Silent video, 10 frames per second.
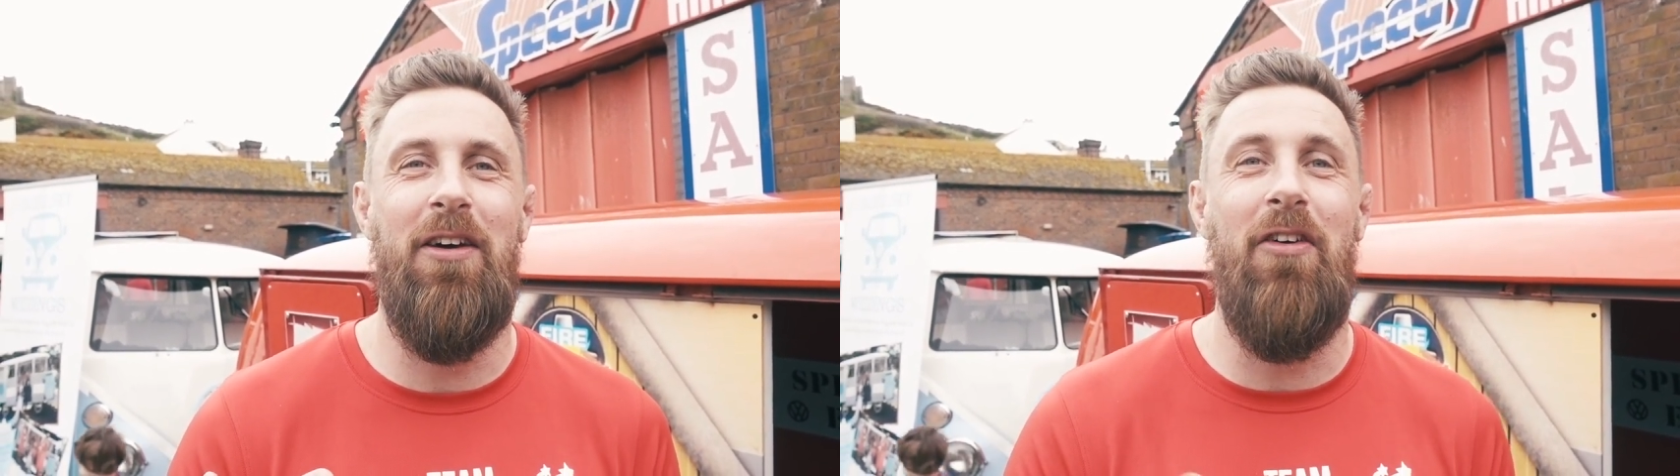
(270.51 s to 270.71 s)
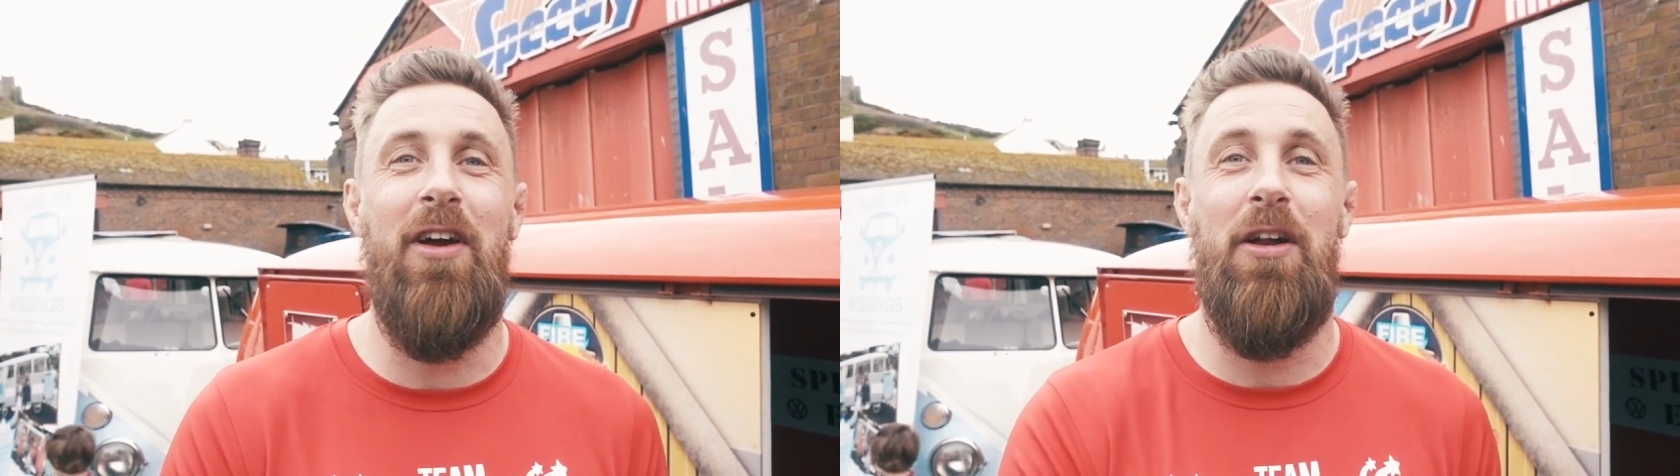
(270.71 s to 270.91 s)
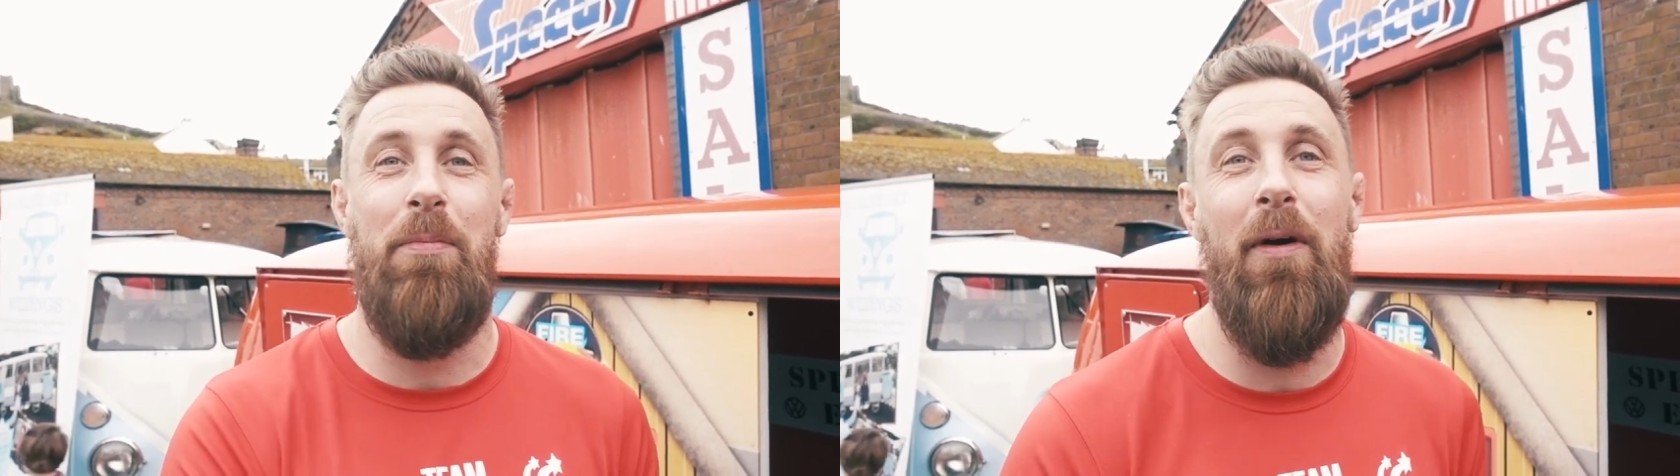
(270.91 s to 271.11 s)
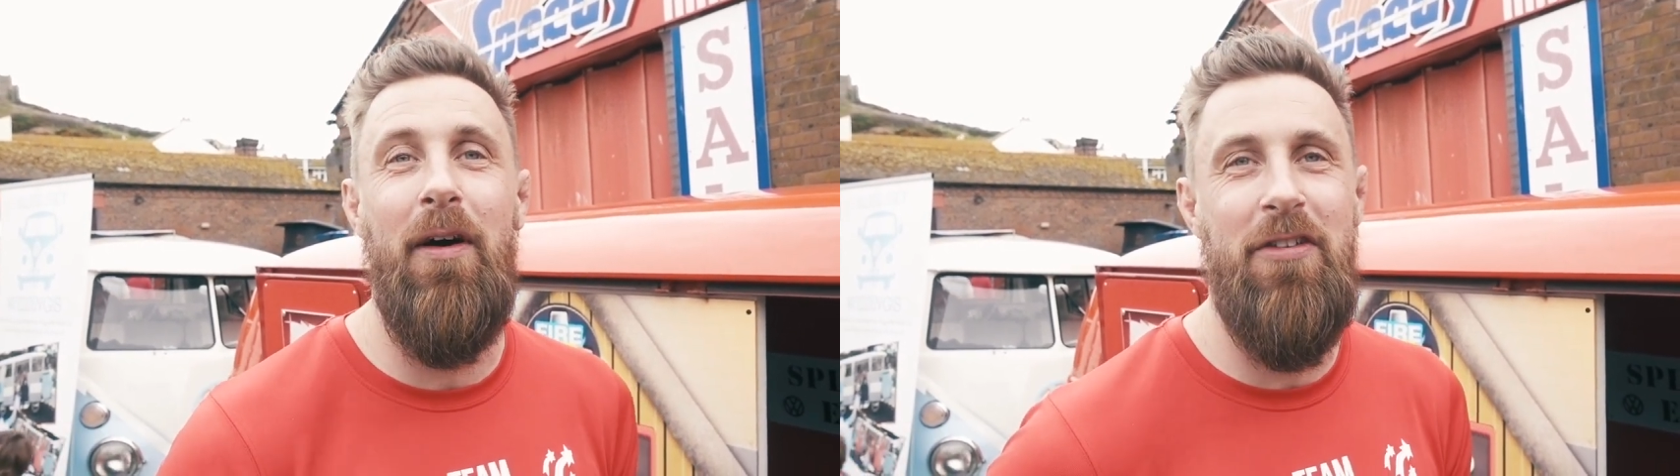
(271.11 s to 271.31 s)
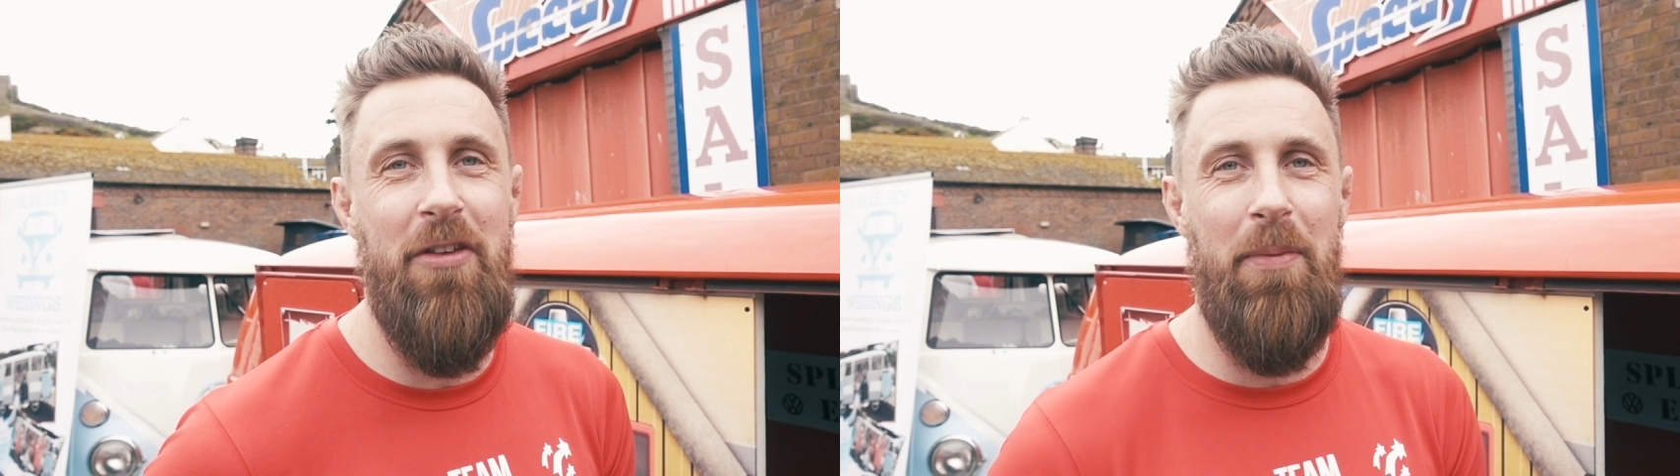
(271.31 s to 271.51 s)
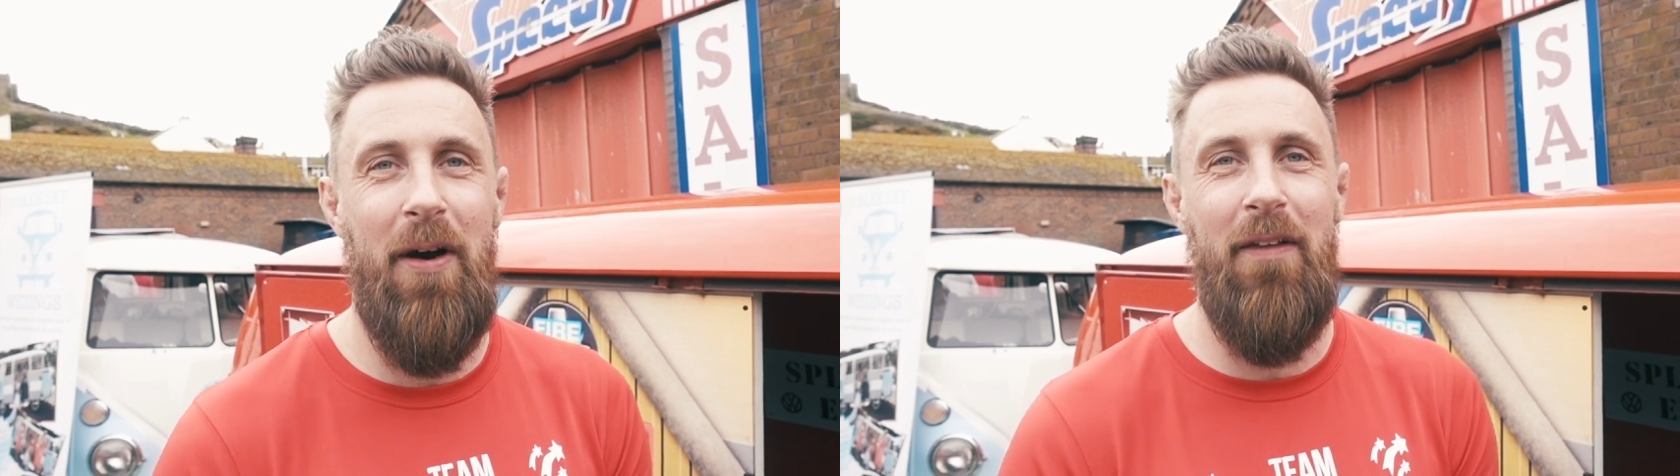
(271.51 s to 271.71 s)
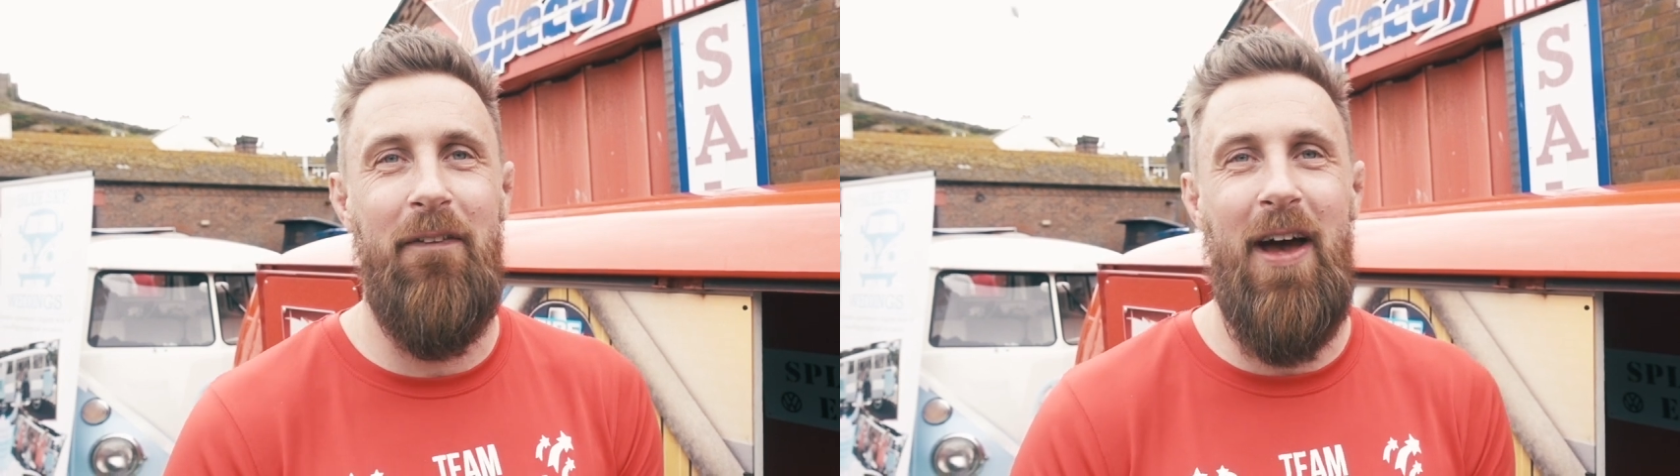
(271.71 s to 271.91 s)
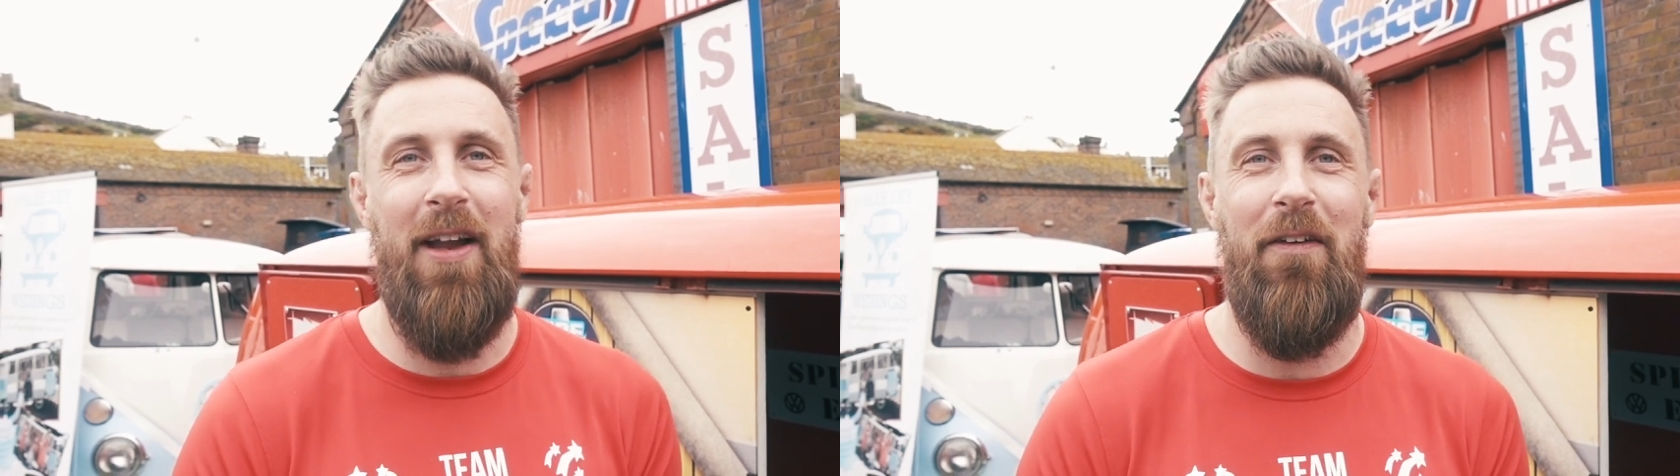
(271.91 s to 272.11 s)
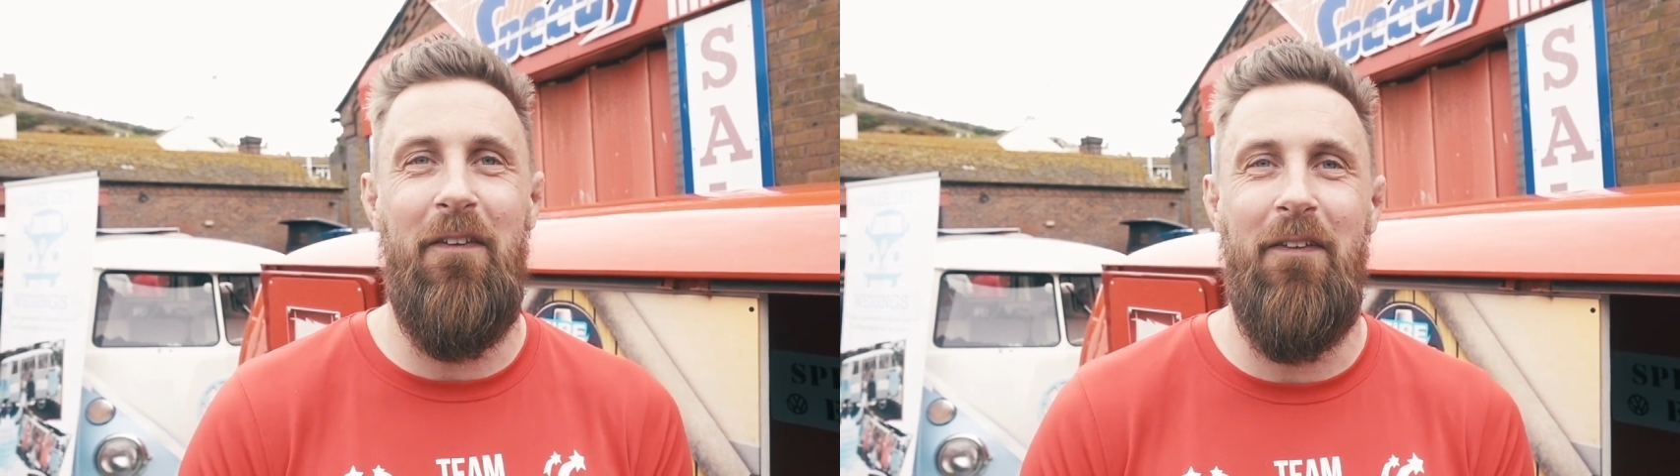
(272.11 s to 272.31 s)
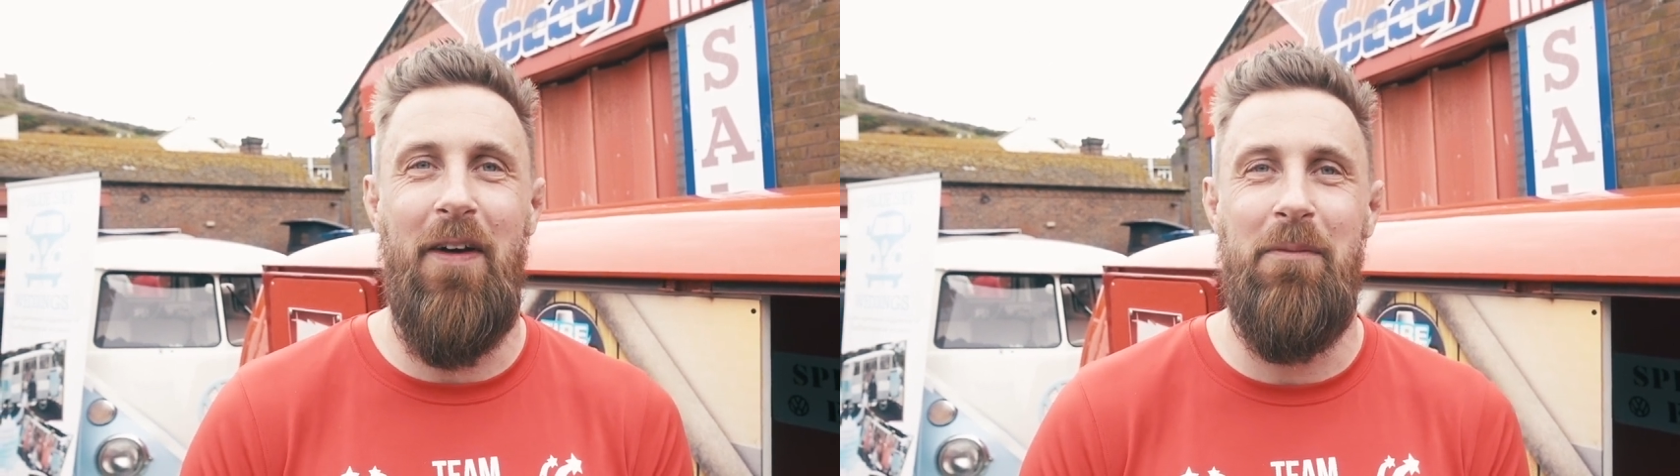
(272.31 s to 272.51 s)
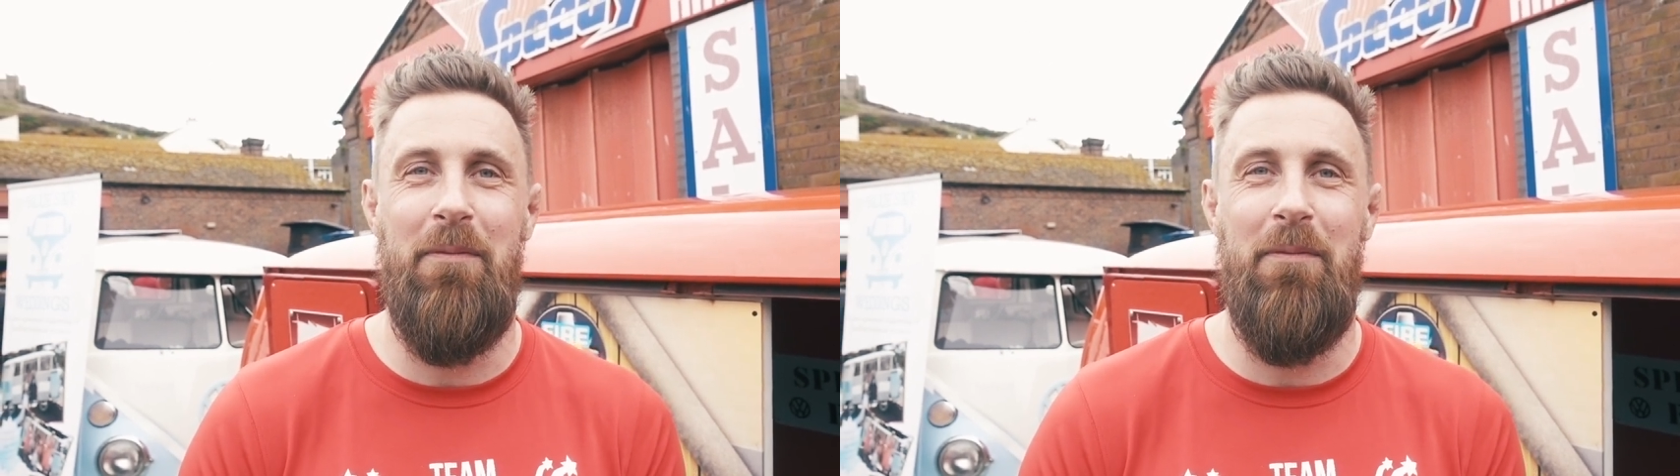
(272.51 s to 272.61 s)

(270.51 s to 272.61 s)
agreed a price to buy the van off of him.